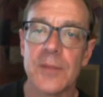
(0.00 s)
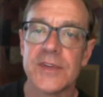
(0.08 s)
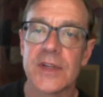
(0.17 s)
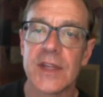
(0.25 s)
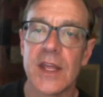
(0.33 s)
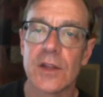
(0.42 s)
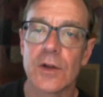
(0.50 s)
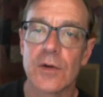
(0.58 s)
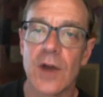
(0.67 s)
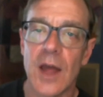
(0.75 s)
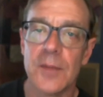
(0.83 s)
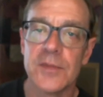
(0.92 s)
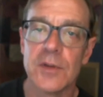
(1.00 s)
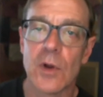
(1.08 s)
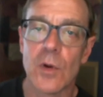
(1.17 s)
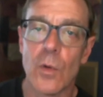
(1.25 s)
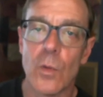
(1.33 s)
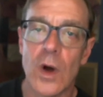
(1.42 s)
to kilograms, you
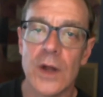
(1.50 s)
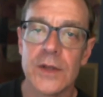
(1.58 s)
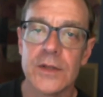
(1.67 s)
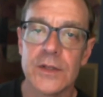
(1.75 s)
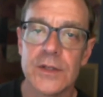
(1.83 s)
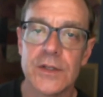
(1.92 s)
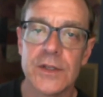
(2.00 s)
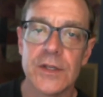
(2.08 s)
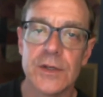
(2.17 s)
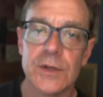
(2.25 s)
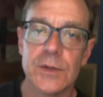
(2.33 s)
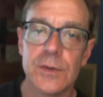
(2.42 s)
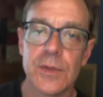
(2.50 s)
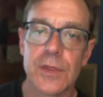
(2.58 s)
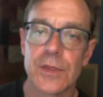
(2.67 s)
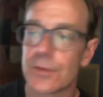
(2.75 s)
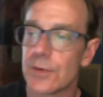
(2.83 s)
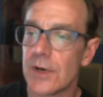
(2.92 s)
want it 1, 2,
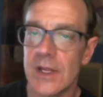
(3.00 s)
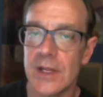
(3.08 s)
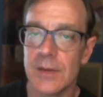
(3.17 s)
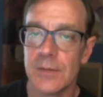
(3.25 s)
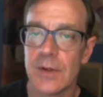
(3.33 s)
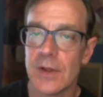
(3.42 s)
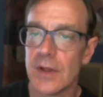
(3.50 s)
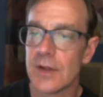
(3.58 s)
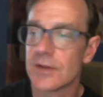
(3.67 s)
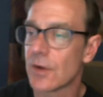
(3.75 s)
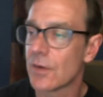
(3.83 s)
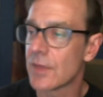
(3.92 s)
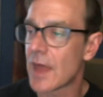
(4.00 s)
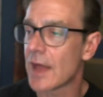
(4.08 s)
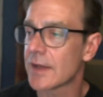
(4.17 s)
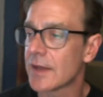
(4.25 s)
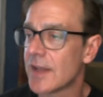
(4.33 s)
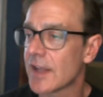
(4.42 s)
3. So
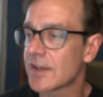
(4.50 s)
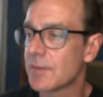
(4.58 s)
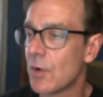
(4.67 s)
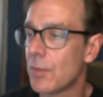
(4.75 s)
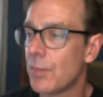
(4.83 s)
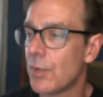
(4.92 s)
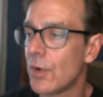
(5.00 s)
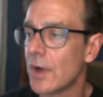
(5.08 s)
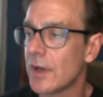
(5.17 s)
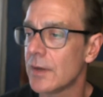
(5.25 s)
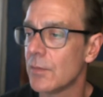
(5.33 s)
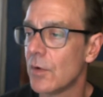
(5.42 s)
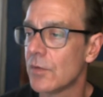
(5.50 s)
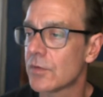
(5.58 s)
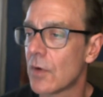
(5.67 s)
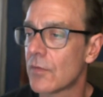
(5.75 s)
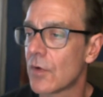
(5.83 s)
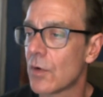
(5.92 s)
that decimal point moves
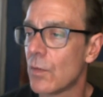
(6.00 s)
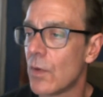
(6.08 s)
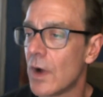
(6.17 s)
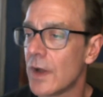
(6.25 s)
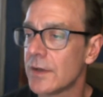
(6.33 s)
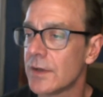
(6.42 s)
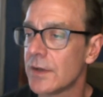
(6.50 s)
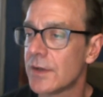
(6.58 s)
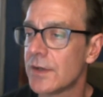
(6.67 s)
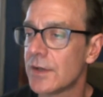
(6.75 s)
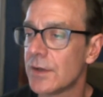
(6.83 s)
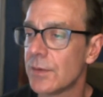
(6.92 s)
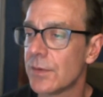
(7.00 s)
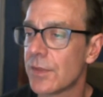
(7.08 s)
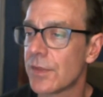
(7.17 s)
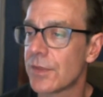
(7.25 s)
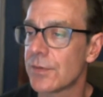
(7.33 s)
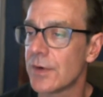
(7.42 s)
over 1, 2,
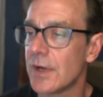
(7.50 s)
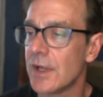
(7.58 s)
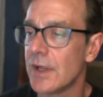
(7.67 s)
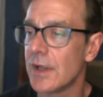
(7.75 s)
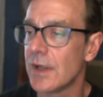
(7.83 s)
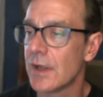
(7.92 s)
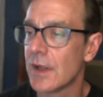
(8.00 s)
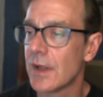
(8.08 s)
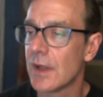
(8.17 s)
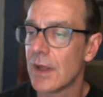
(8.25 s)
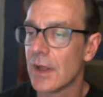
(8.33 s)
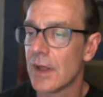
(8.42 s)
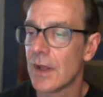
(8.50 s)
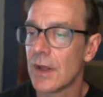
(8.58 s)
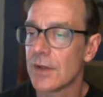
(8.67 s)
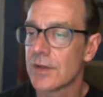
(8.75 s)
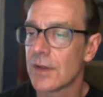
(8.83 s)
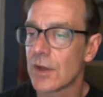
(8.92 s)
3.
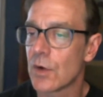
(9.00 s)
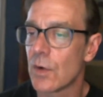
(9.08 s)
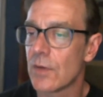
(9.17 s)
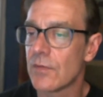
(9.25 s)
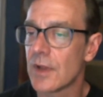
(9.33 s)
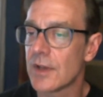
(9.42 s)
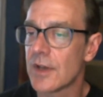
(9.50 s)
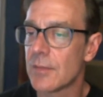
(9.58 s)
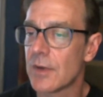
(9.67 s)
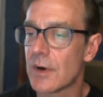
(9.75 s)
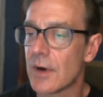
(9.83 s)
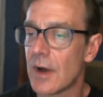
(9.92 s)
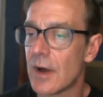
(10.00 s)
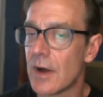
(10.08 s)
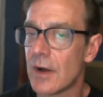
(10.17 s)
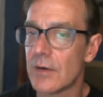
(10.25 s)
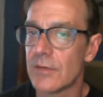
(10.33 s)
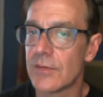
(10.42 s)
So the equivalent number
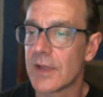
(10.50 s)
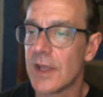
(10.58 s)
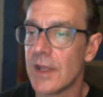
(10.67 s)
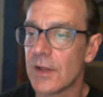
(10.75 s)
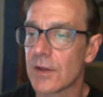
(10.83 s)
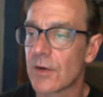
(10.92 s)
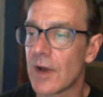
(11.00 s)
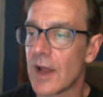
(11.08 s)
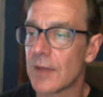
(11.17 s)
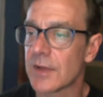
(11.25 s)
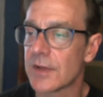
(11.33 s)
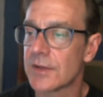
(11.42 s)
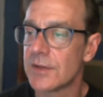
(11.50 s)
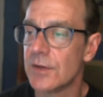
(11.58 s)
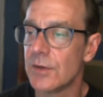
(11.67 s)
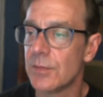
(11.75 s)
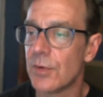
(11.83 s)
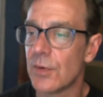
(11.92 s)
of kilograms is
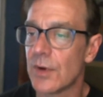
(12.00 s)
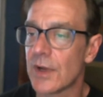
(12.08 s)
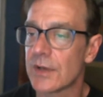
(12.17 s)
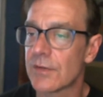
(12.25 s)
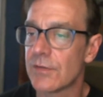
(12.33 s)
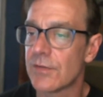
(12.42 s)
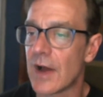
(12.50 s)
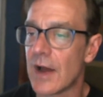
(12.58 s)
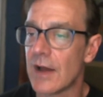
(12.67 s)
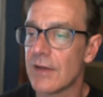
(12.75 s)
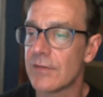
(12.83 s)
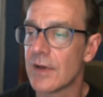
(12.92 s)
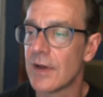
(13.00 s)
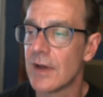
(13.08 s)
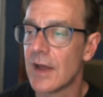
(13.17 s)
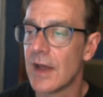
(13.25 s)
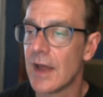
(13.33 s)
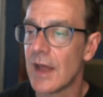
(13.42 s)

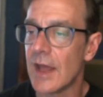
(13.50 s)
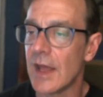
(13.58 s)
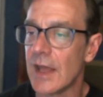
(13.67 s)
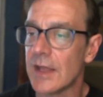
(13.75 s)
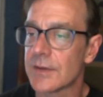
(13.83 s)
2.58.